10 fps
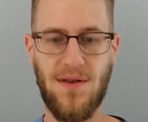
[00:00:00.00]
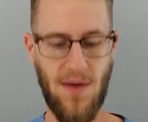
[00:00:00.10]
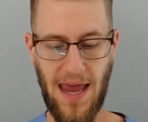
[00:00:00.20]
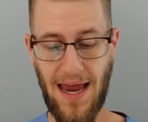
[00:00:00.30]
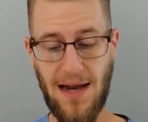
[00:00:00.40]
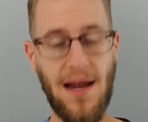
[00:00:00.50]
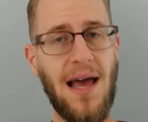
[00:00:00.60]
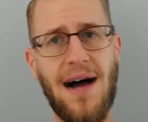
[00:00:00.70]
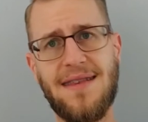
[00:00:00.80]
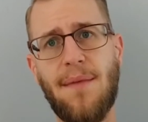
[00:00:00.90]
and
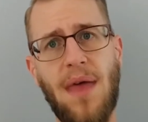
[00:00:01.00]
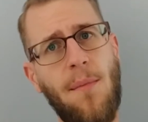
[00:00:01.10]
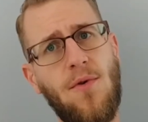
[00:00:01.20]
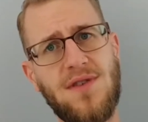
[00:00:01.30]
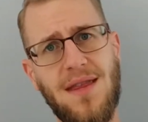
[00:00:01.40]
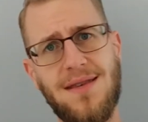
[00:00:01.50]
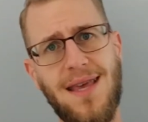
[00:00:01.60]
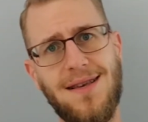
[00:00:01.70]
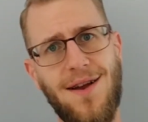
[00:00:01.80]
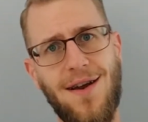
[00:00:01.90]
on top of that, most of these
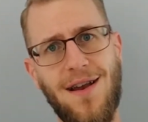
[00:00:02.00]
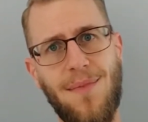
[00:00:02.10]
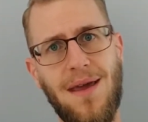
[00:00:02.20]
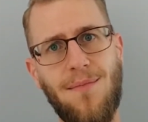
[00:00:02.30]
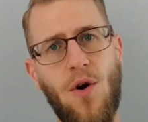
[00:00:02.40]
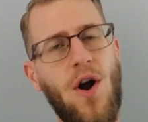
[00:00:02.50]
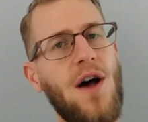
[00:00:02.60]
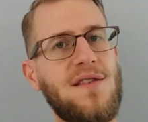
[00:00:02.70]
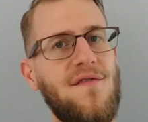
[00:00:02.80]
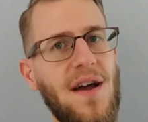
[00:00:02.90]
things are going to be more
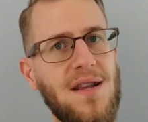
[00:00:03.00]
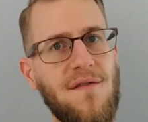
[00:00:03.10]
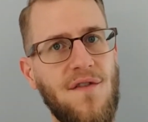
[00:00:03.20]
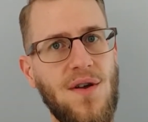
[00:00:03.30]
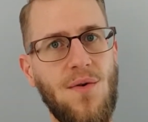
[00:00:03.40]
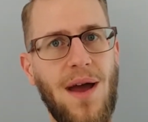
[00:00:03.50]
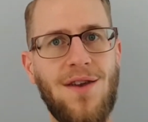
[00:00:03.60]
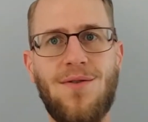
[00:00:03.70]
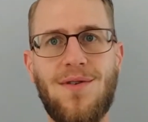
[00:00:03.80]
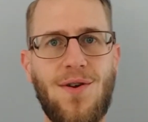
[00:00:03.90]
cost effective for you, and
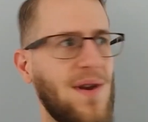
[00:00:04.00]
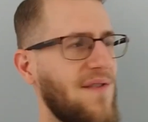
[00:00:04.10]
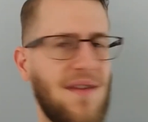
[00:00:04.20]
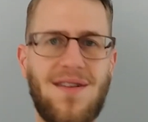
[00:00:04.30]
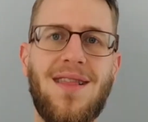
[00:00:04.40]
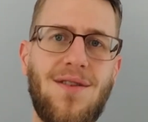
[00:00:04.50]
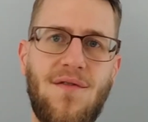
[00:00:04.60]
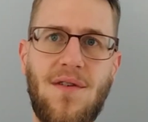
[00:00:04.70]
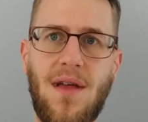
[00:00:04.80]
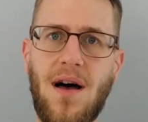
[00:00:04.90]
you don't even have to
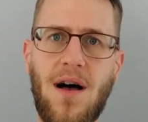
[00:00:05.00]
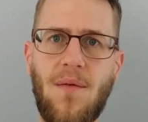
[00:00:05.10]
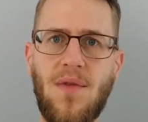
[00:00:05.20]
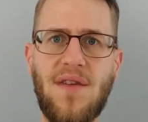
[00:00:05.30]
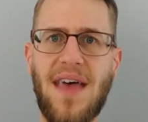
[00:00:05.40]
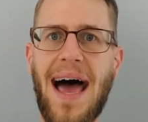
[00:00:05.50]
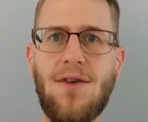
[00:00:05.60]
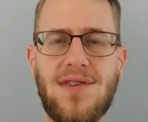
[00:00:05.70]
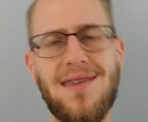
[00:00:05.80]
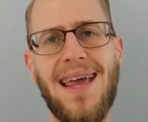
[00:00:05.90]
leave the
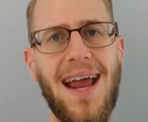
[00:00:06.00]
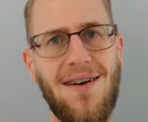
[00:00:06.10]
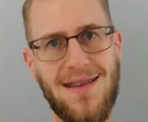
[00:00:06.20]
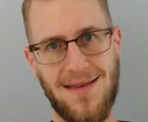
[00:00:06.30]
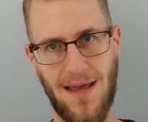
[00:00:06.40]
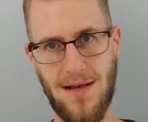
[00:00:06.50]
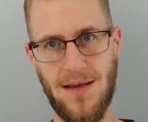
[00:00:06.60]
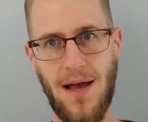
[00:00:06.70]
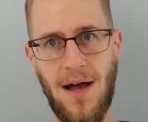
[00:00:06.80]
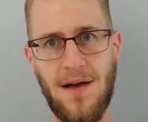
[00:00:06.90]
house to take care of these things.